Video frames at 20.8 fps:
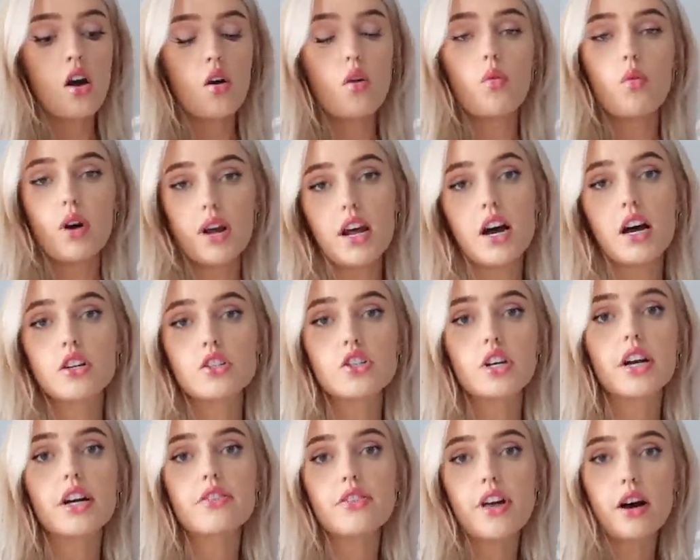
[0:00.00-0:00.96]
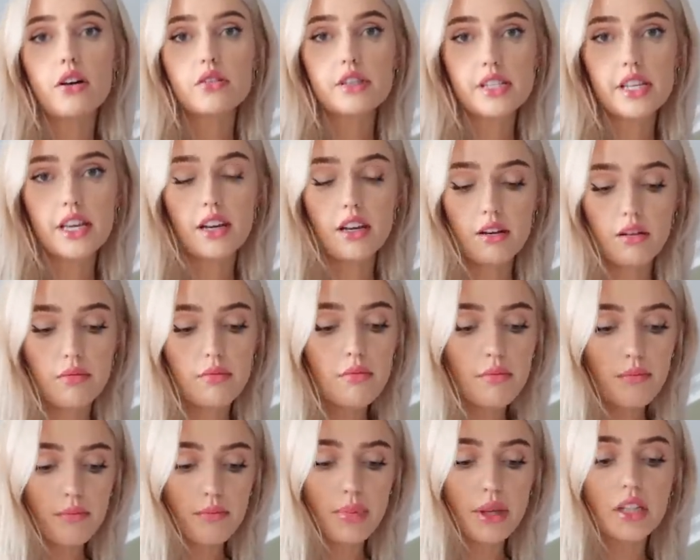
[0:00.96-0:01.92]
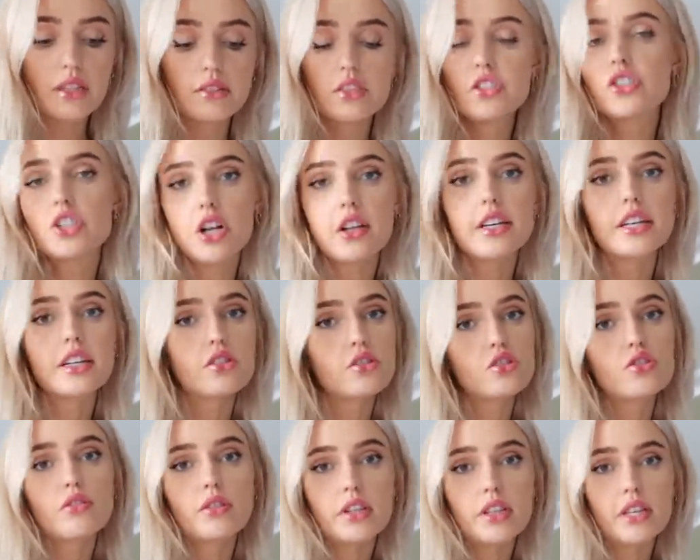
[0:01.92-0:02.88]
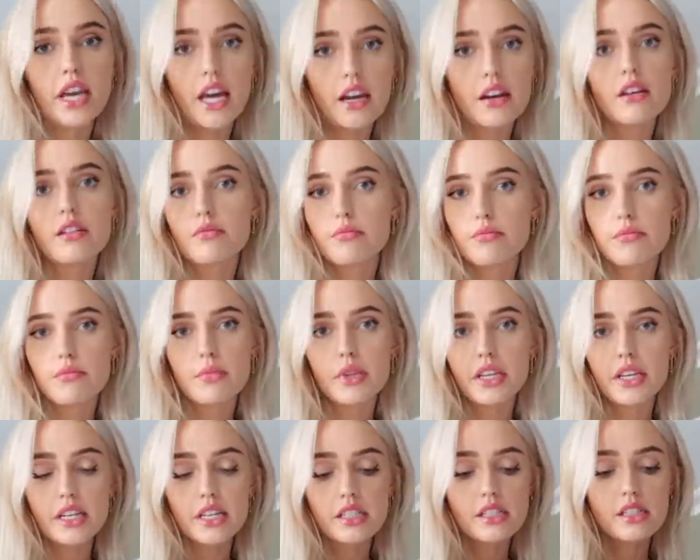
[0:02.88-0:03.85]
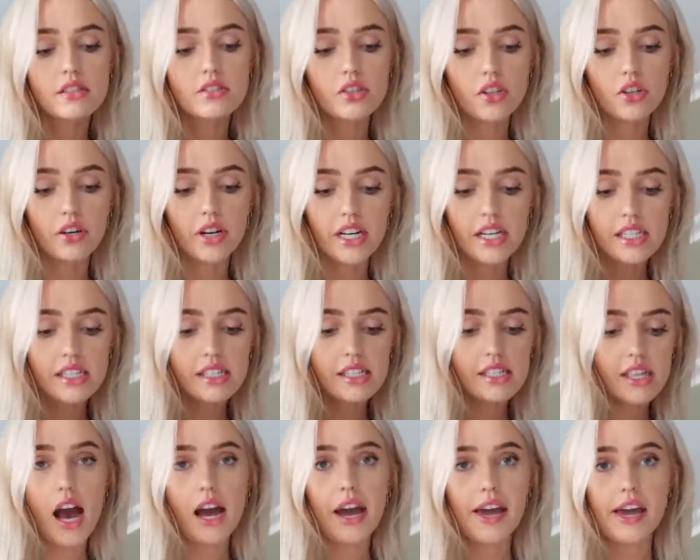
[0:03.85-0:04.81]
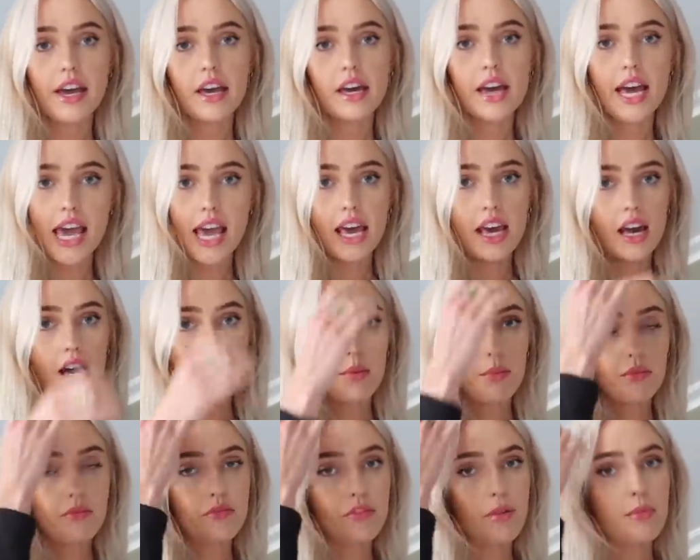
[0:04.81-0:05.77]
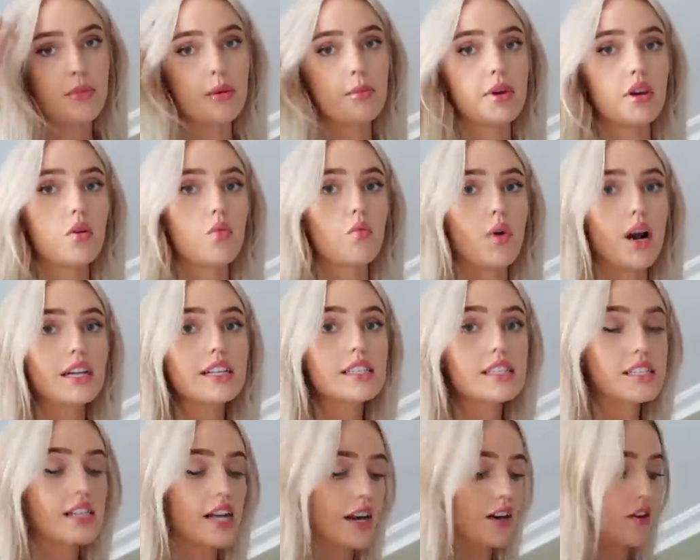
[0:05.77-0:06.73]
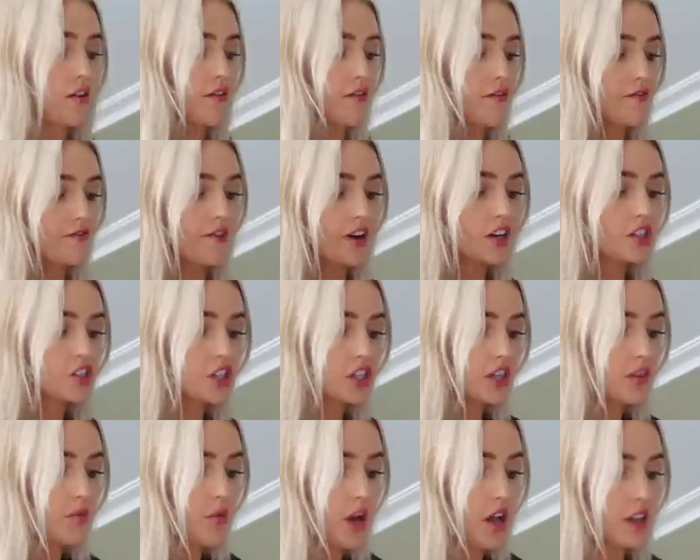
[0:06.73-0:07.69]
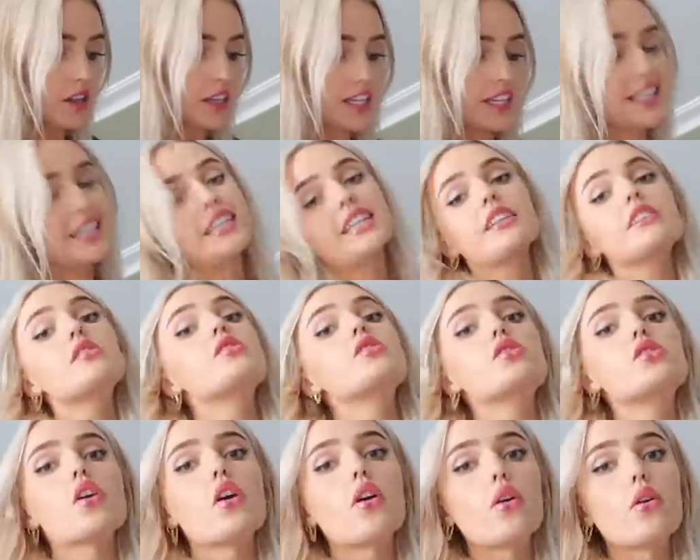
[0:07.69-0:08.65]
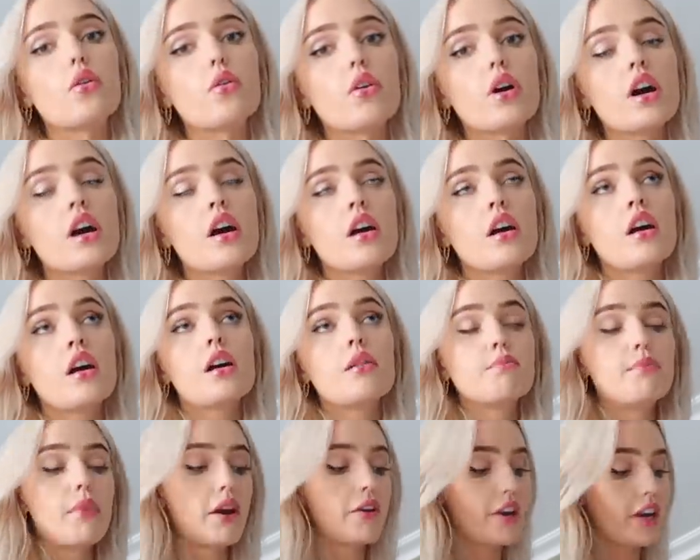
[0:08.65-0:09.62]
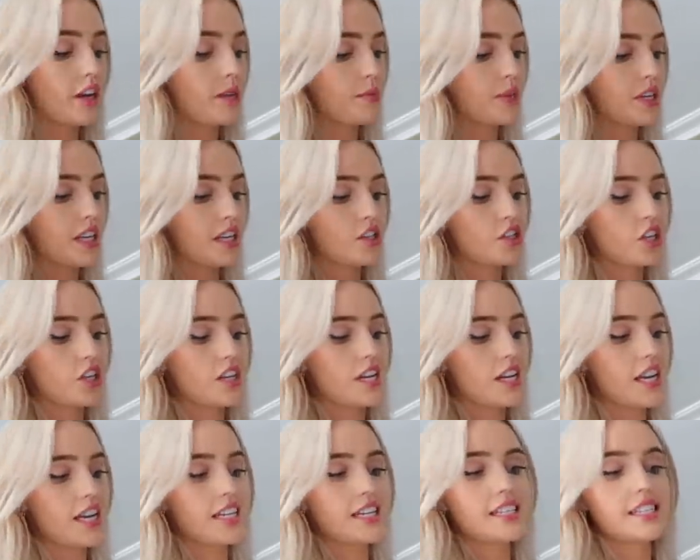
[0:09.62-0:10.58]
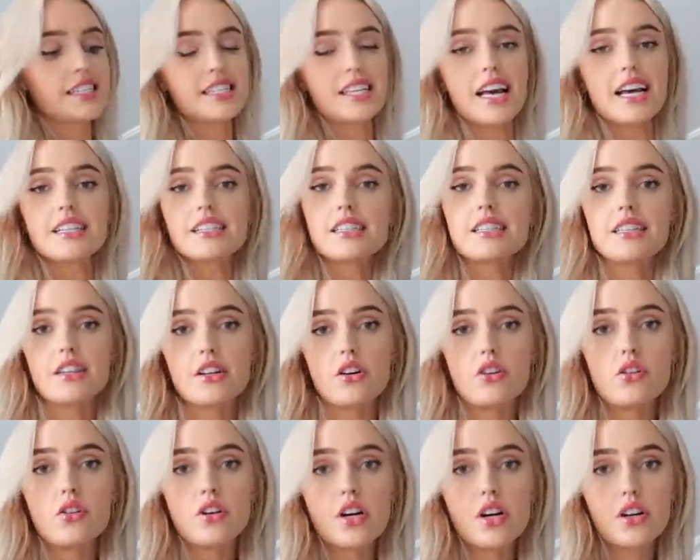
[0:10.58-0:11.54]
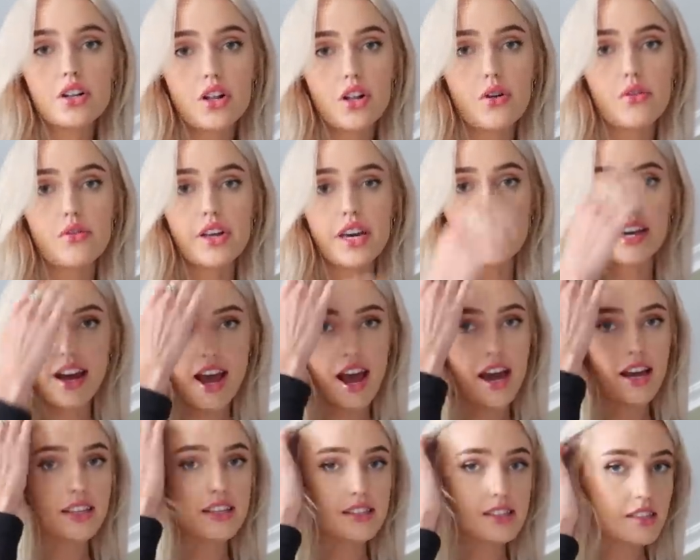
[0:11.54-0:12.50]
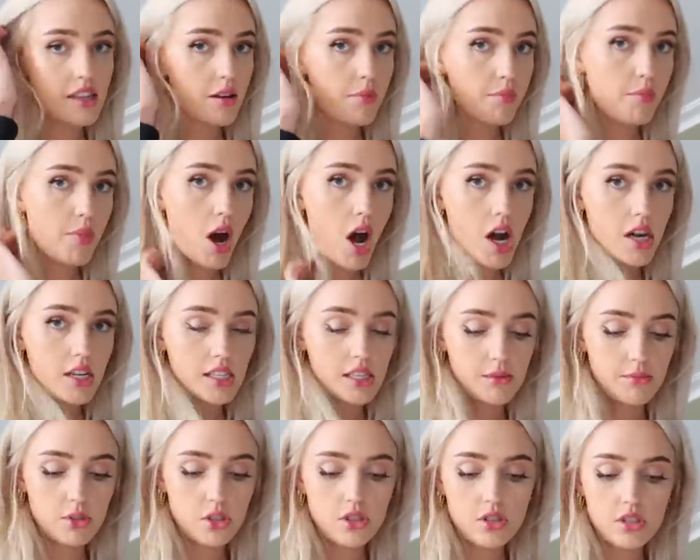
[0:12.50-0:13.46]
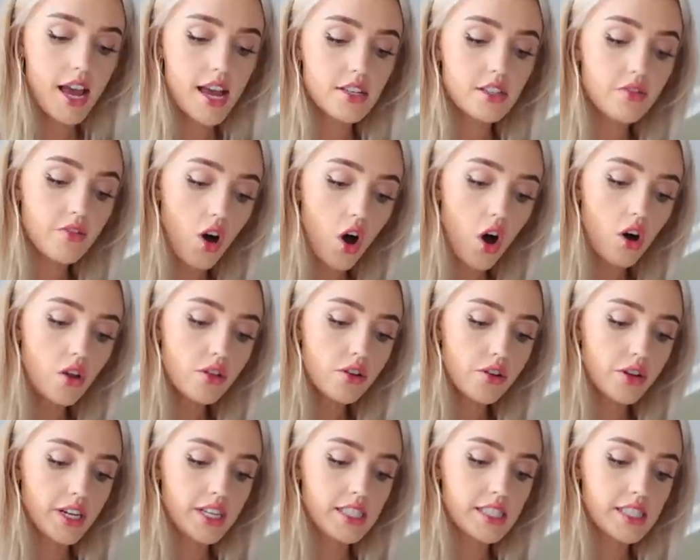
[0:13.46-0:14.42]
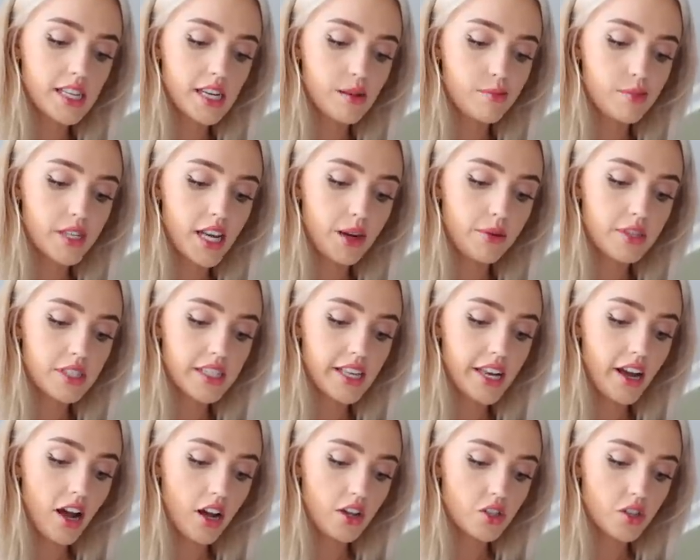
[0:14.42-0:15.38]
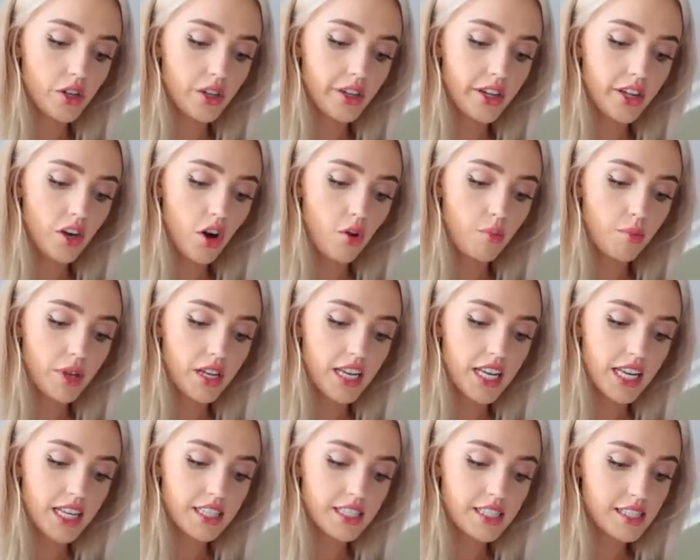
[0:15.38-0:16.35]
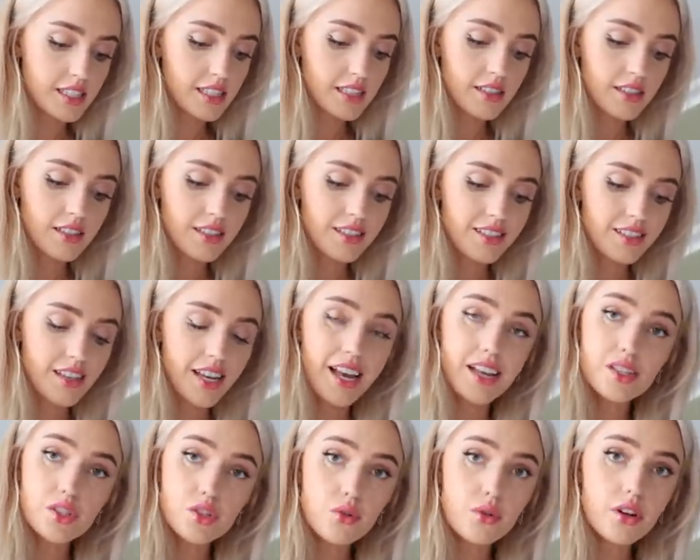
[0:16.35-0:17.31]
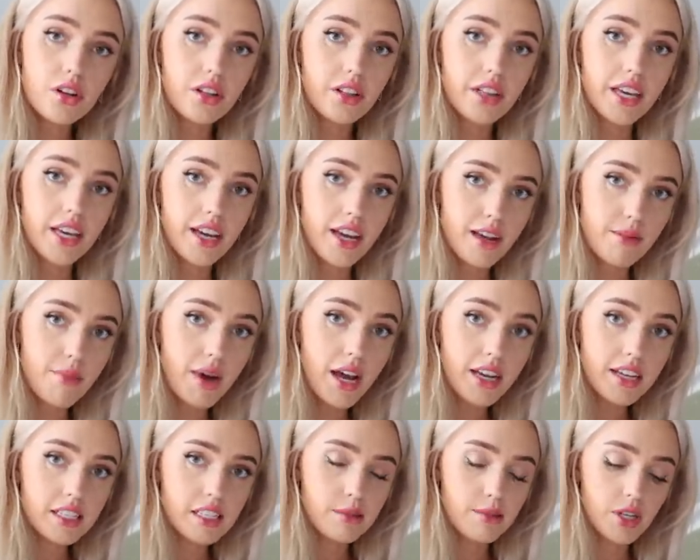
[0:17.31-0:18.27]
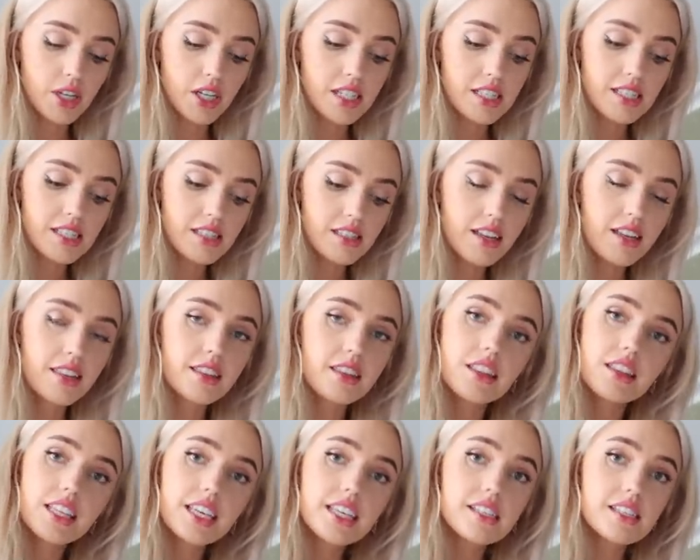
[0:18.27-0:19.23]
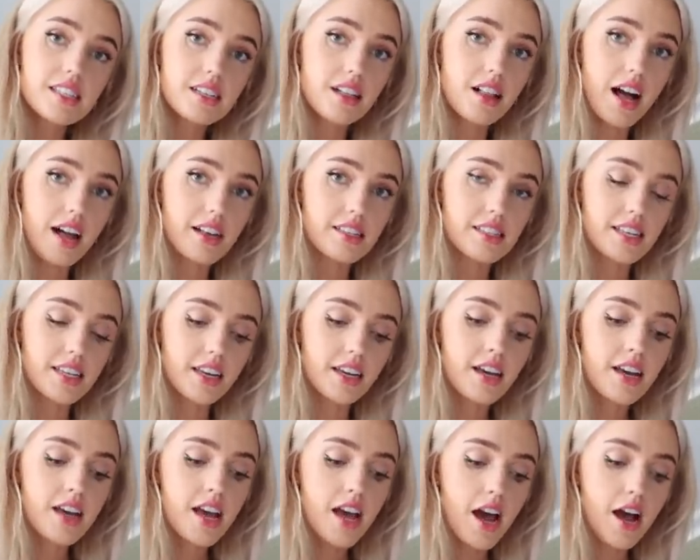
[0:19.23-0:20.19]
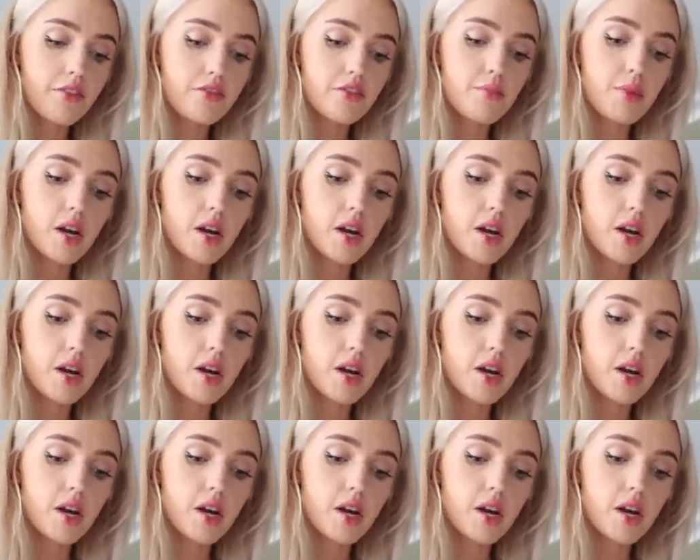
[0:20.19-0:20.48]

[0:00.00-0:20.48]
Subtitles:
100,000 billion trillion million degrees. I am from the Midwest. I don't function well in heat, so my recommendation is as little clothing as possible. And of all the Grand Slams, I would say Australian Open is, historically, in my experience, the least classy of the